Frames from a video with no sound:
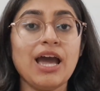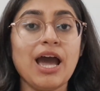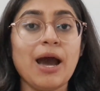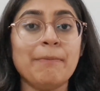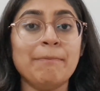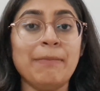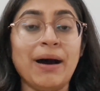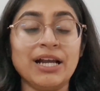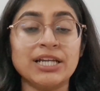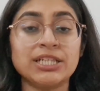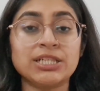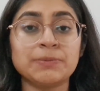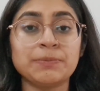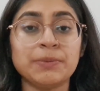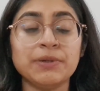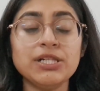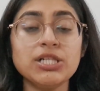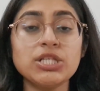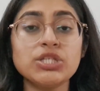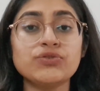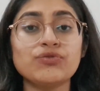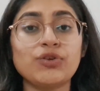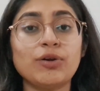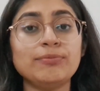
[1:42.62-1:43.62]

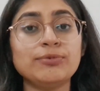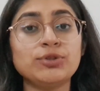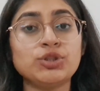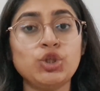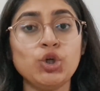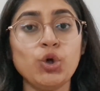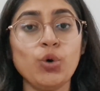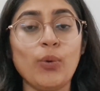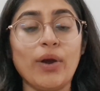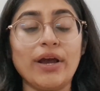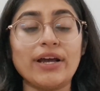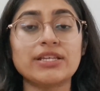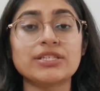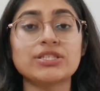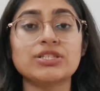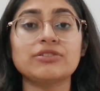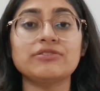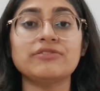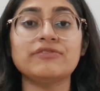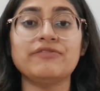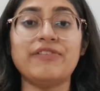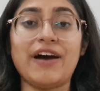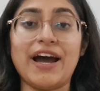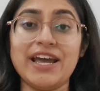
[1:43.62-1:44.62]
Multiples from 2x to
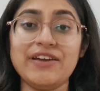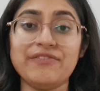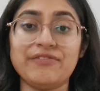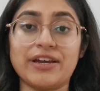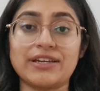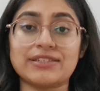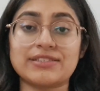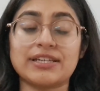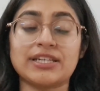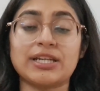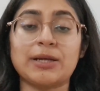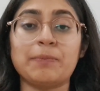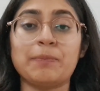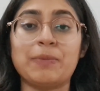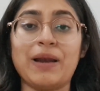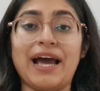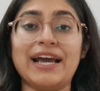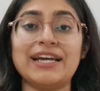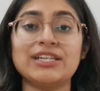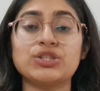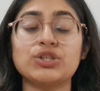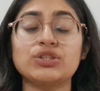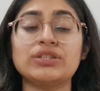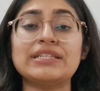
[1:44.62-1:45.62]
5x are
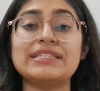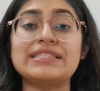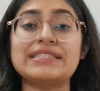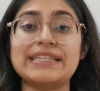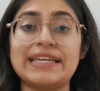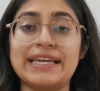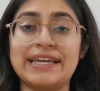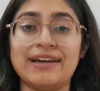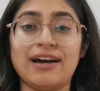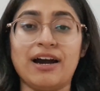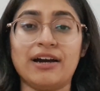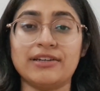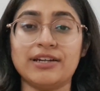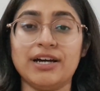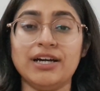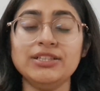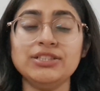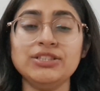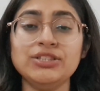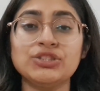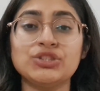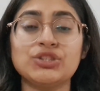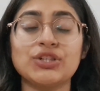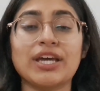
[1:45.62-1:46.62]
applied to this ARR
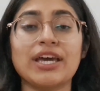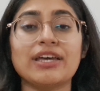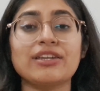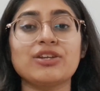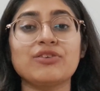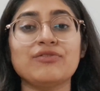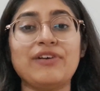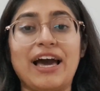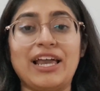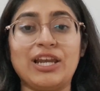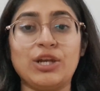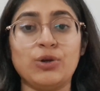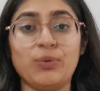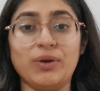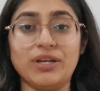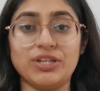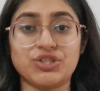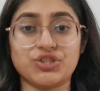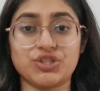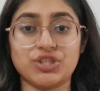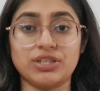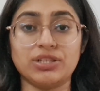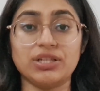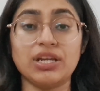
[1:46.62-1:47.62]
to get a
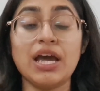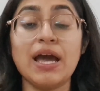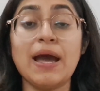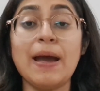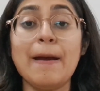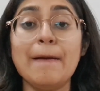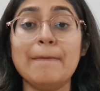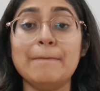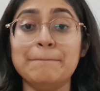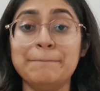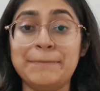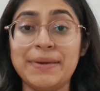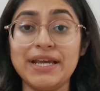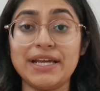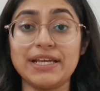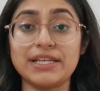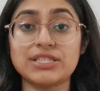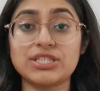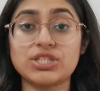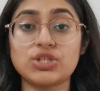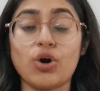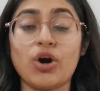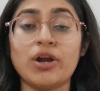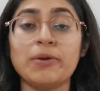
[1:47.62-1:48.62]
valuation
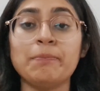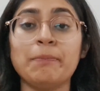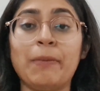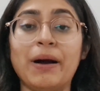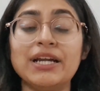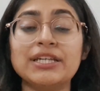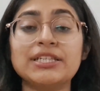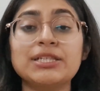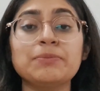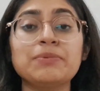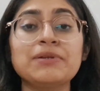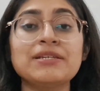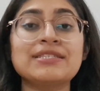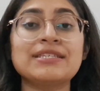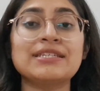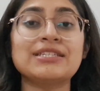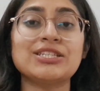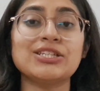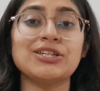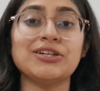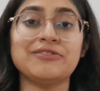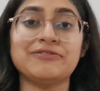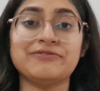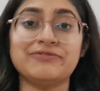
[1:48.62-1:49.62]
based on
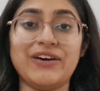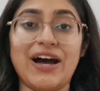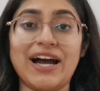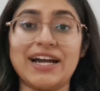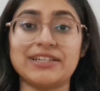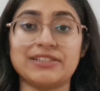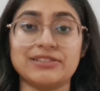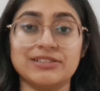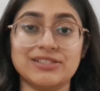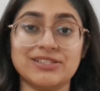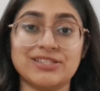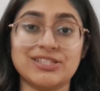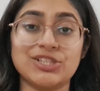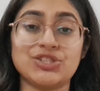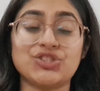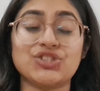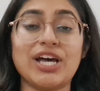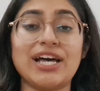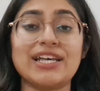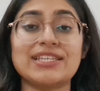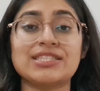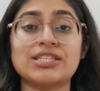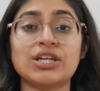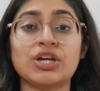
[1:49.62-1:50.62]
multiplicity of factors such
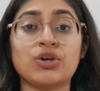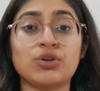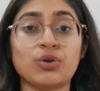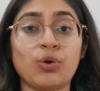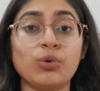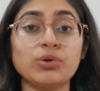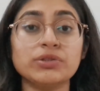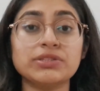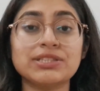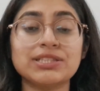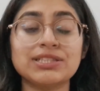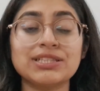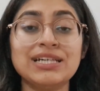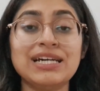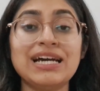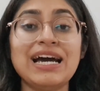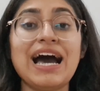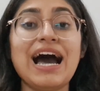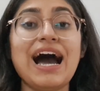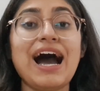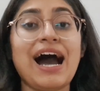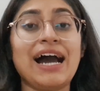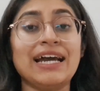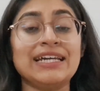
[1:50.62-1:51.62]
as the growth,
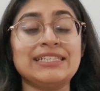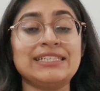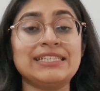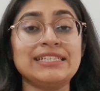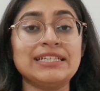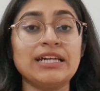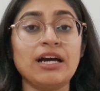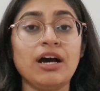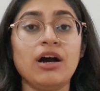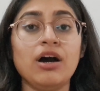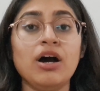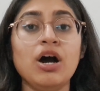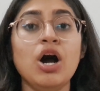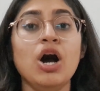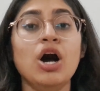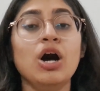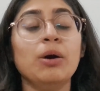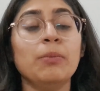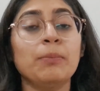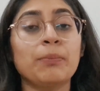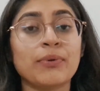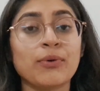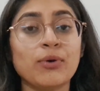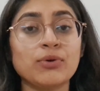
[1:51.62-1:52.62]
idea,
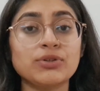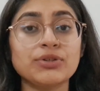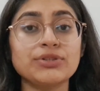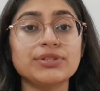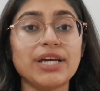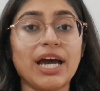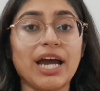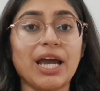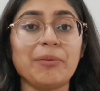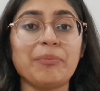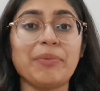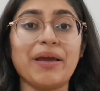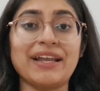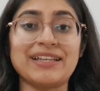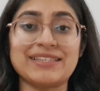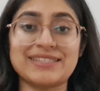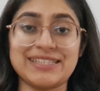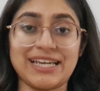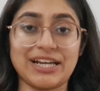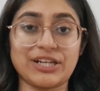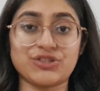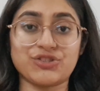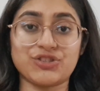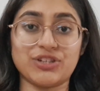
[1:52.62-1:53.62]
prototype,
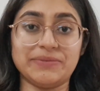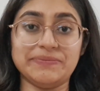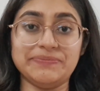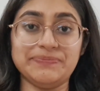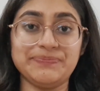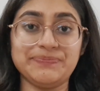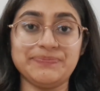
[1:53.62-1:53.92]
etc.